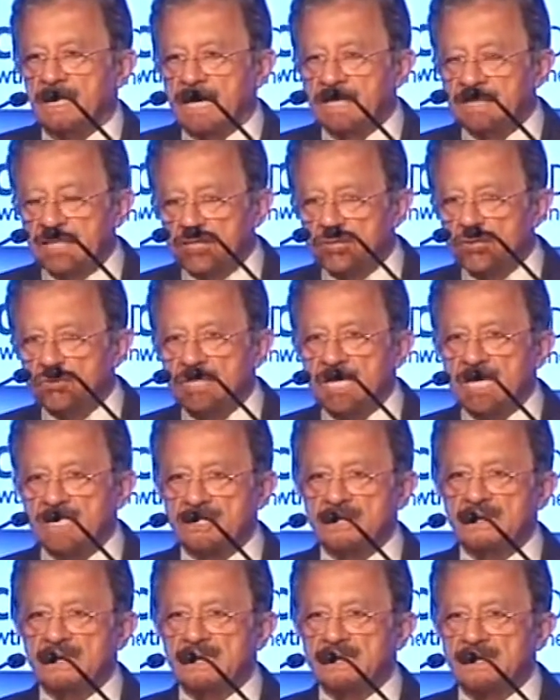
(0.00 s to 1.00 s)
And
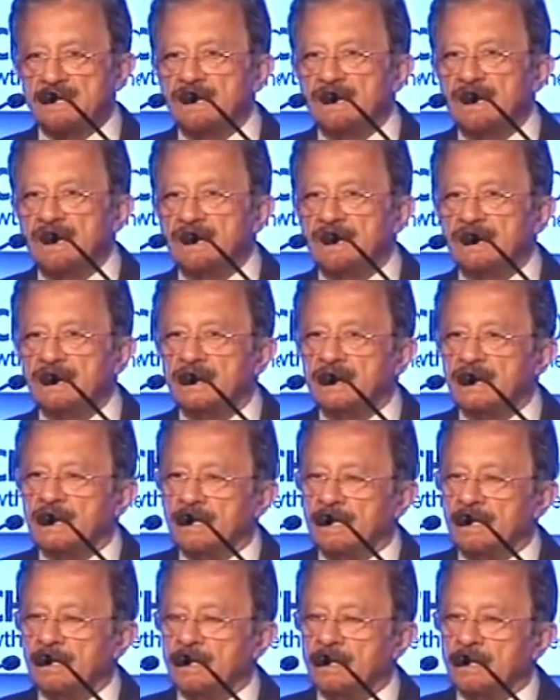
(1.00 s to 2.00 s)
education is clearly
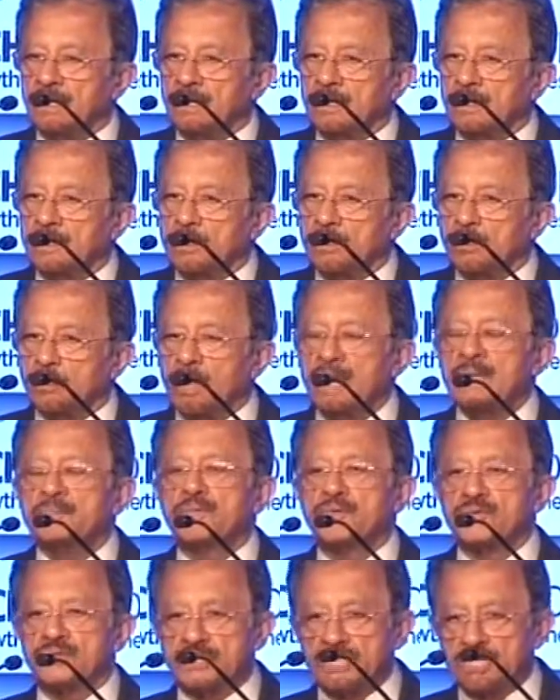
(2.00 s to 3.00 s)
well
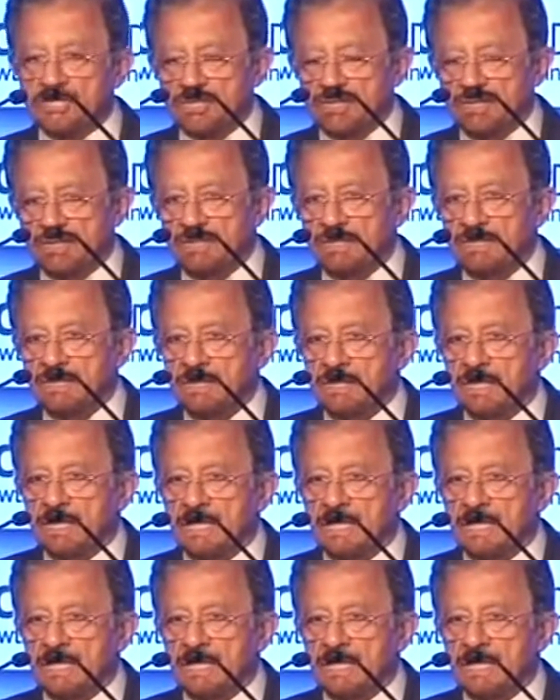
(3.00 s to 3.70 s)
positioned